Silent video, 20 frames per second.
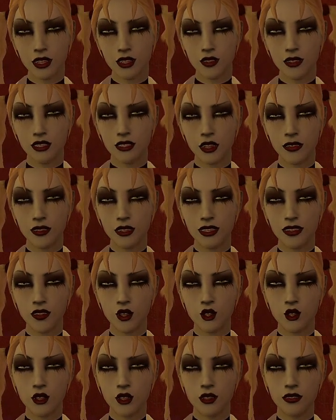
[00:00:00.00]
back with
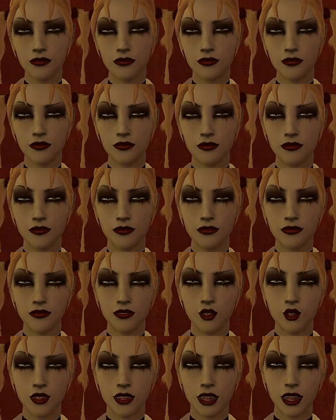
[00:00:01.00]
something for her.
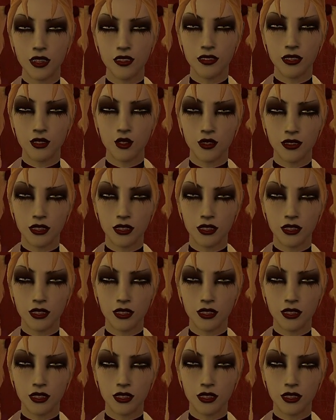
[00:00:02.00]
Do you have